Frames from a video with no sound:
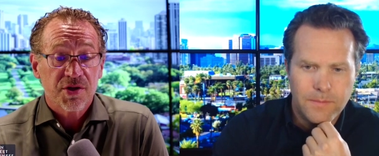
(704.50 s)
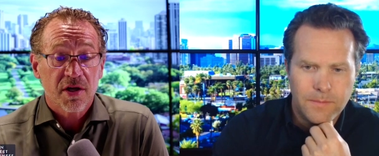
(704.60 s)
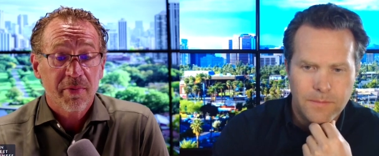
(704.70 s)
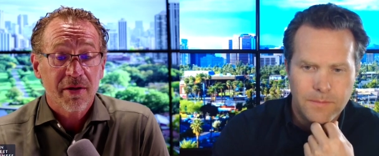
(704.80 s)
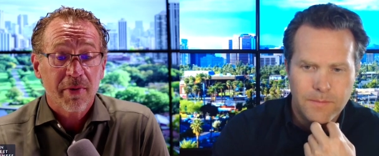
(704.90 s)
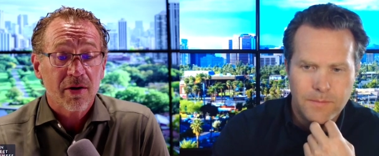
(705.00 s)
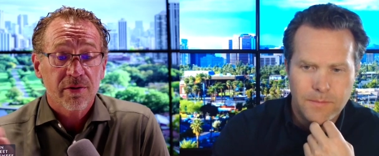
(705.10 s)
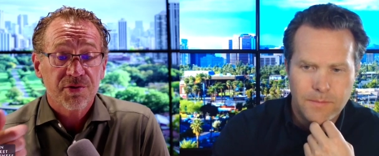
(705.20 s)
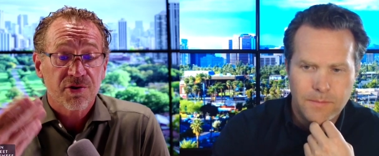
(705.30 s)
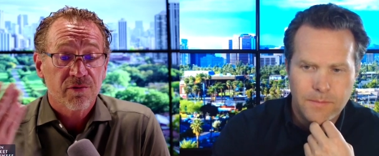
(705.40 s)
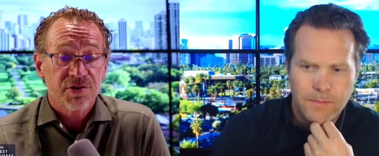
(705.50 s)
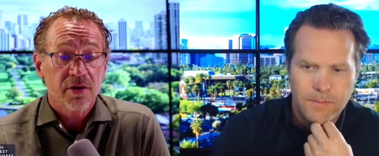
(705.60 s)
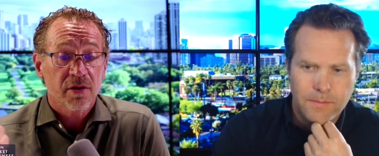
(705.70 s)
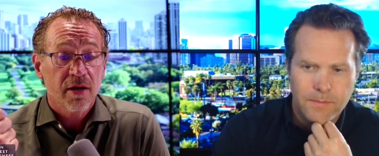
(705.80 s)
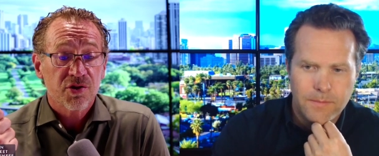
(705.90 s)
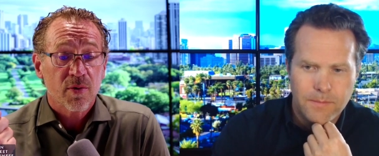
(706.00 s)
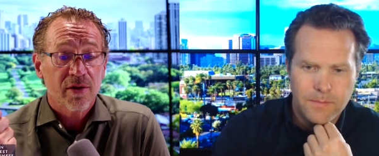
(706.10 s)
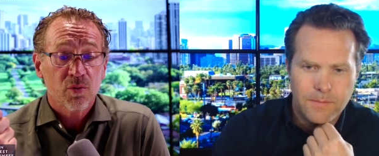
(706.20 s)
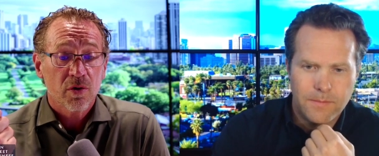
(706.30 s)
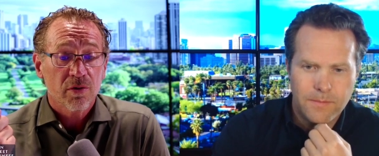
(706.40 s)
Speaker 1: going to be in Maryland servicing clients
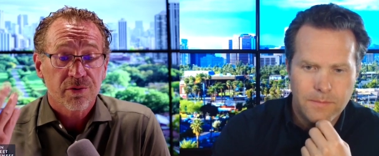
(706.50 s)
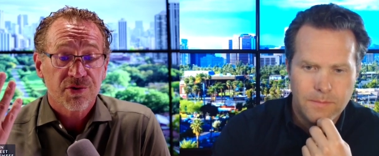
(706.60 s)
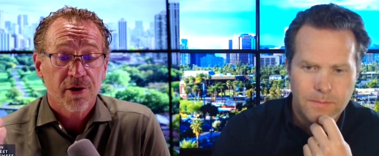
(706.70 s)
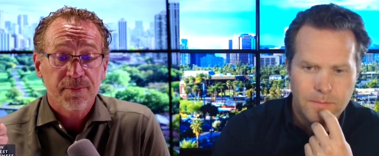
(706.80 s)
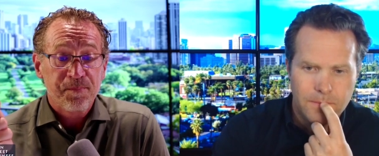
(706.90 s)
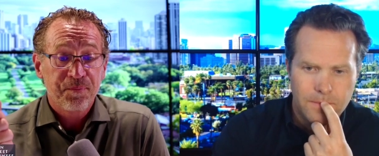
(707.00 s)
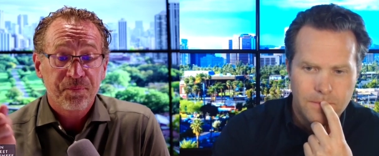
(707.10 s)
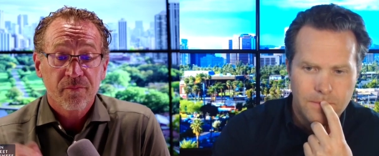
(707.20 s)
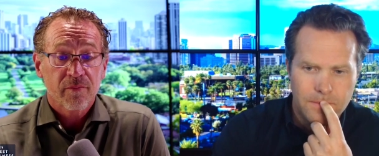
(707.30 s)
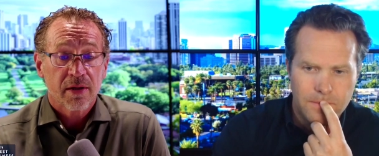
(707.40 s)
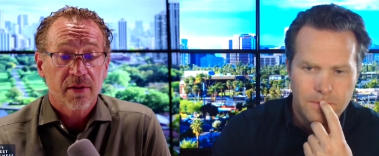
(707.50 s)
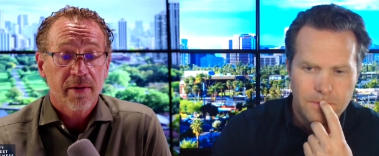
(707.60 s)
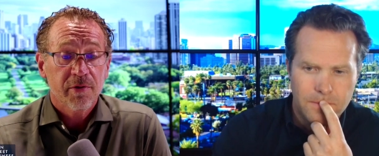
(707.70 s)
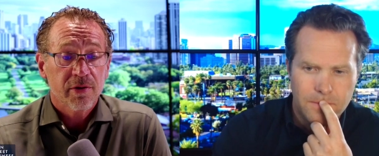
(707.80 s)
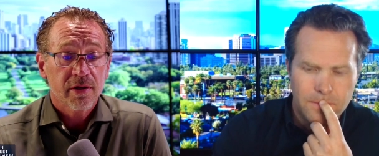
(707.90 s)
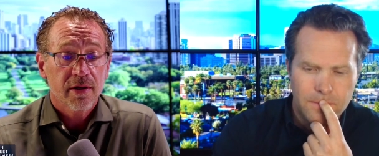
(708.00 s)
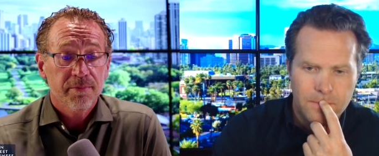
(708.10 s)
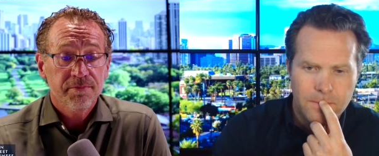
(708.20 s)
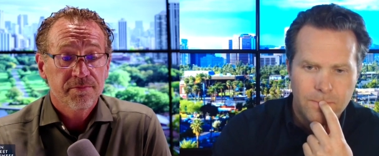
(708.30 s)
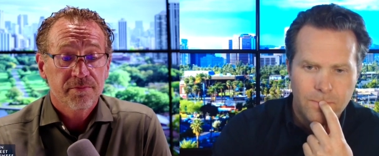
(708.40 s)
around the world. So claim your
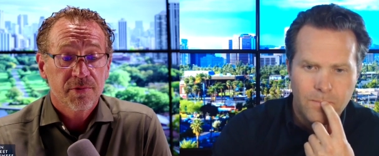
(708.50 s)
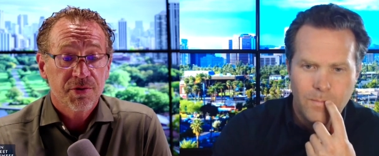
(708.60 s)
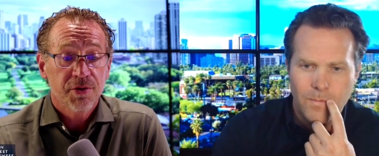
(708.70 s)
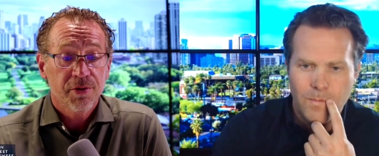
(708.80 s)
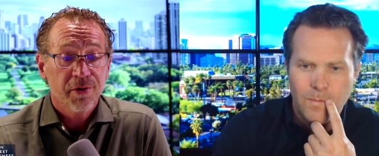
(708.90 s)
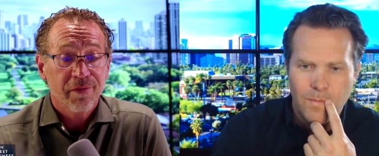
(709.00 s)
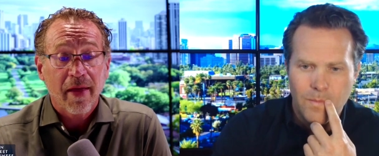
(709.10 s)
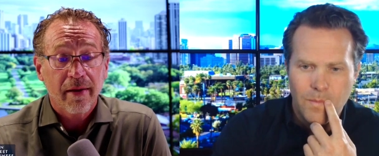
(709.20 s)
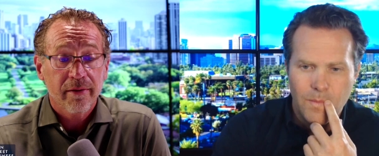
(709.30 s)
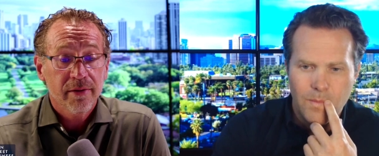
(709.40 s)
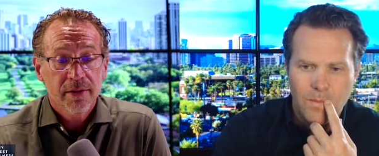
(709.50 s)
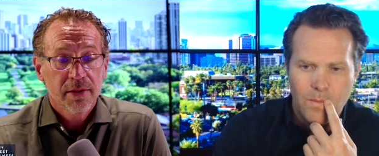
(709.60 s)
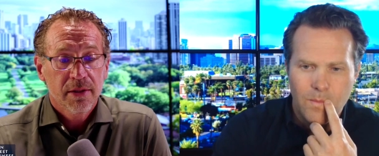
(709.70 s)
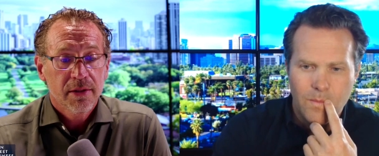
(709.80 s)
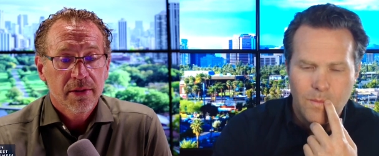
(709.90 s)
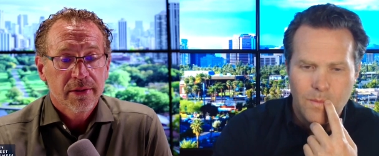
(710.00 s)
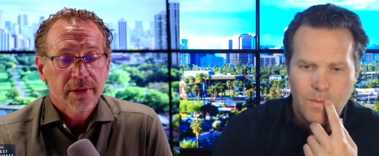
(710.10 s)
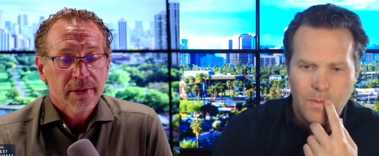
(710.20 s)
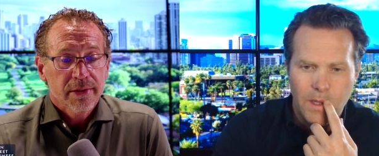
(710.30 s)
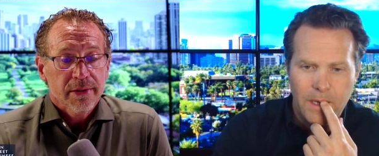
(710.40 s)
income, just do your thing.
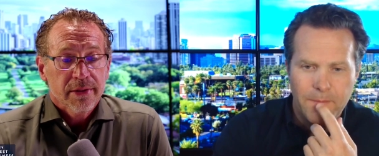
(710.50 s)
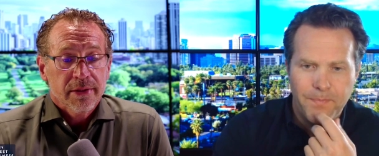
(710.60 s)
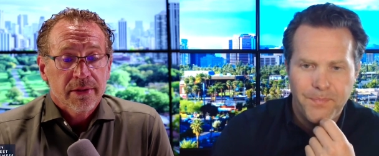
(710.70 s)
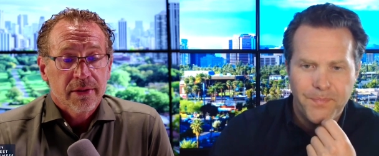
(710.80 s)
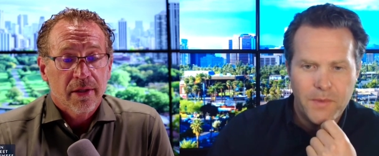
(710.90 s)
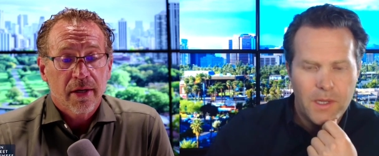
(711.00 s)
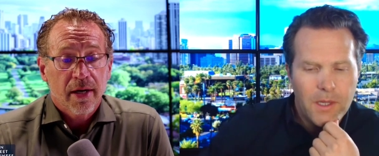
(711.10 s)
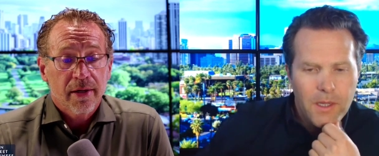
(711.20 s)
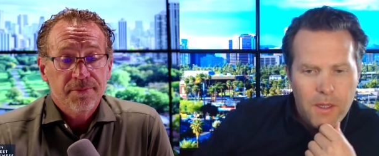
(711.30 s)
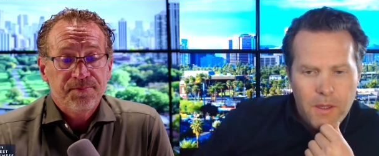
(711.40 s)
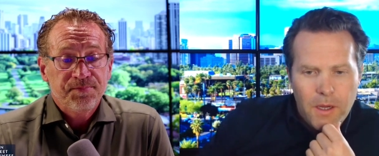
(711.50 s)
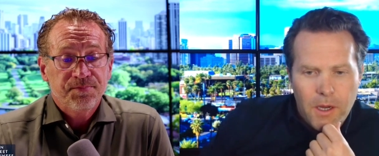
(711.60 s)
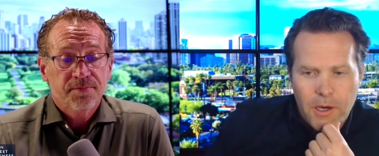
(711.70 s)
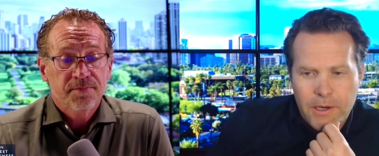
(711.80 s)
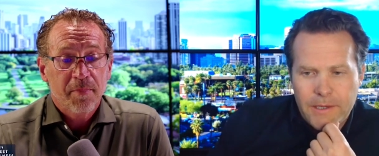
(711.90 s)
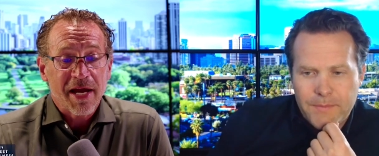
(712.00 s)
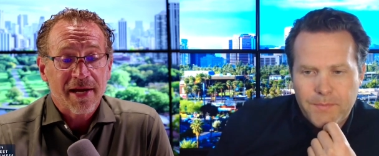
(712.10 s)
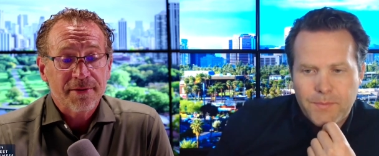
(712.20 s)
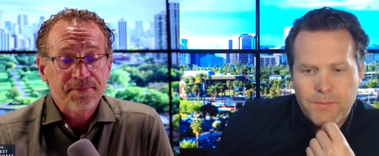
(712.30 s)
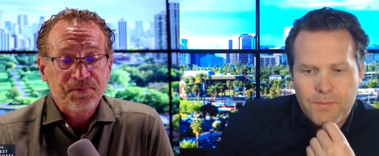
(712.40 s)
Speaker 2: Yeah. All right, All Matt.
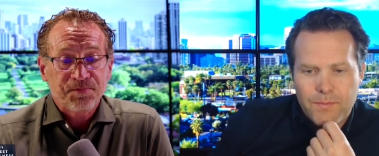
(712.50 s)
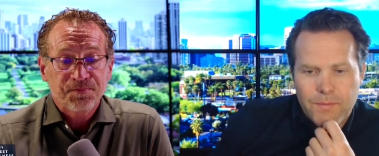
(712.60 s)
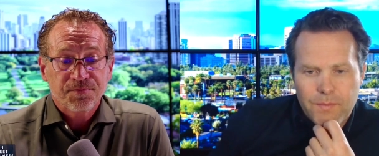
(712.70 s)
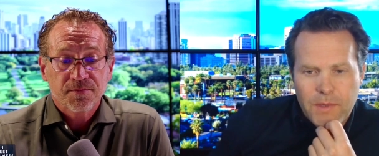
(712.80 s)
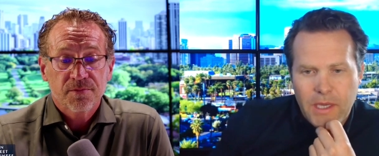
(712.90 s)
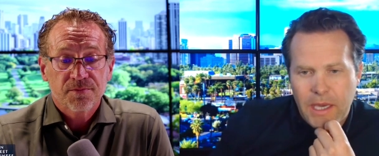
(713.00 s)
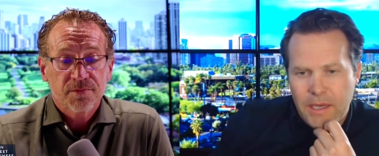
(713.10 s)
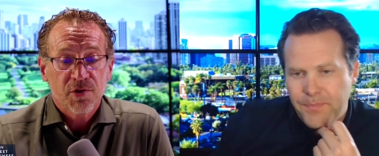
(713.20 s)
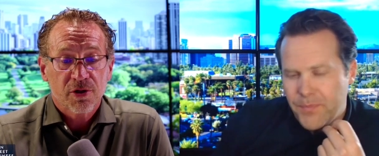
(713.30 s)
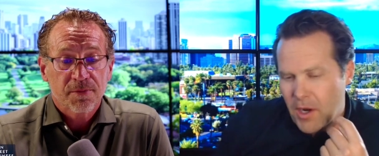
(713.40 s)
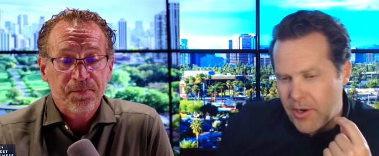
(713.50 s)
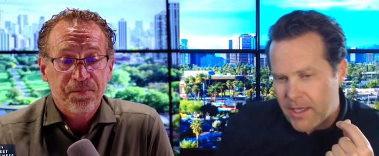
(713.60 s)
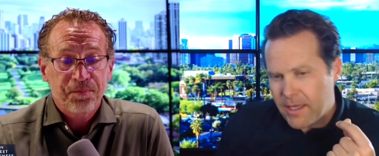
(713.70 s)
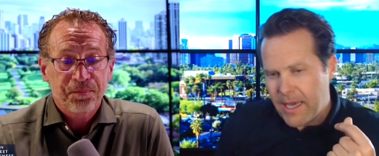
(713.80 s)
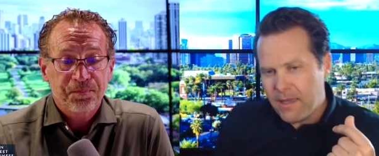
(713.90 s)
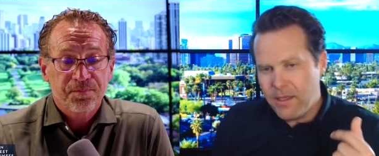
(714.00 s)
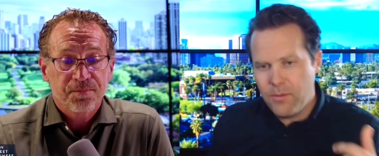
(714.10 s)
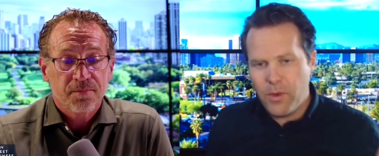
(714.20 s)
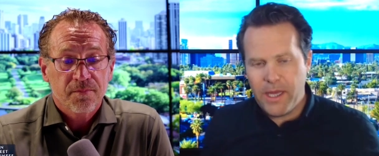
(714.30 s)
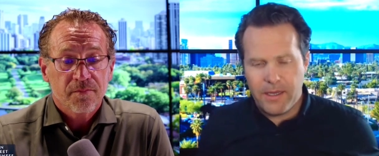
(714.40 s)
Right. Okay. All right.
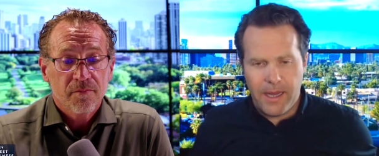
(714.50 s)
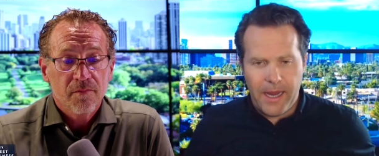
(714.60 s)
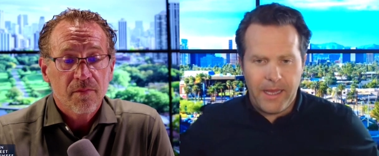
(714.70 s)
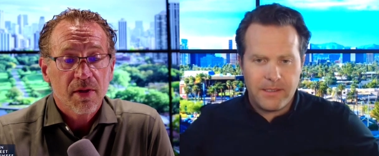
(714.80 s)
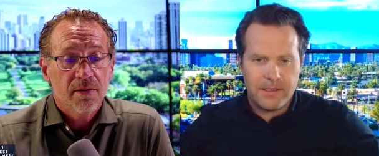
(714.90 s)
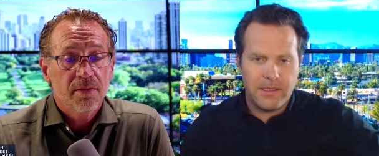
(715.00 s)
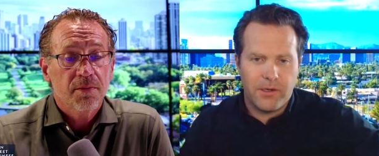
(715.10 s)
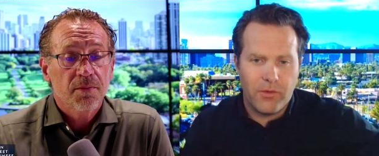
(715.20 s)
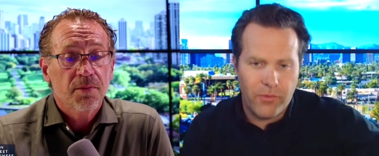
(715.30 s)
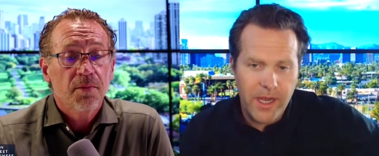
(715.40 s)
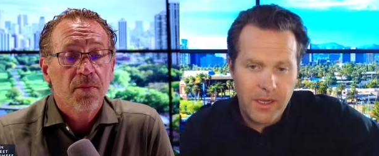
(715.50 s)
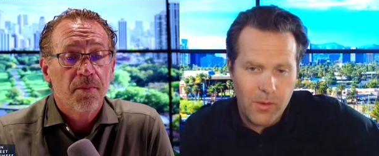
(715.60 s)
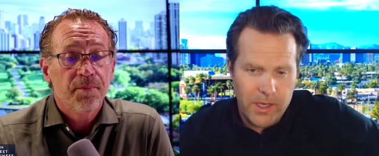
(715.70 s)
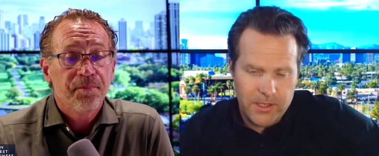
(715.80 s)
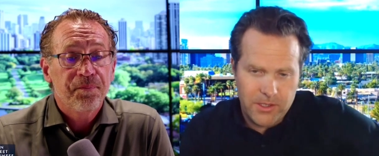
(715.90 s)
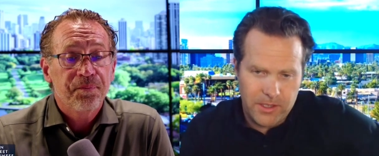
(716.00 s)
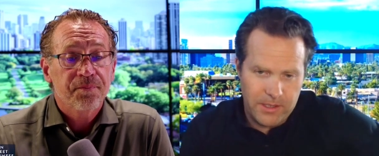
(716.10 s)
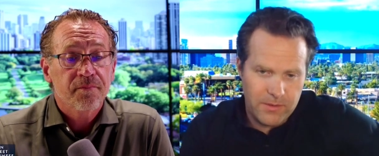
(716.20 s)
Galen Witt asked a great question.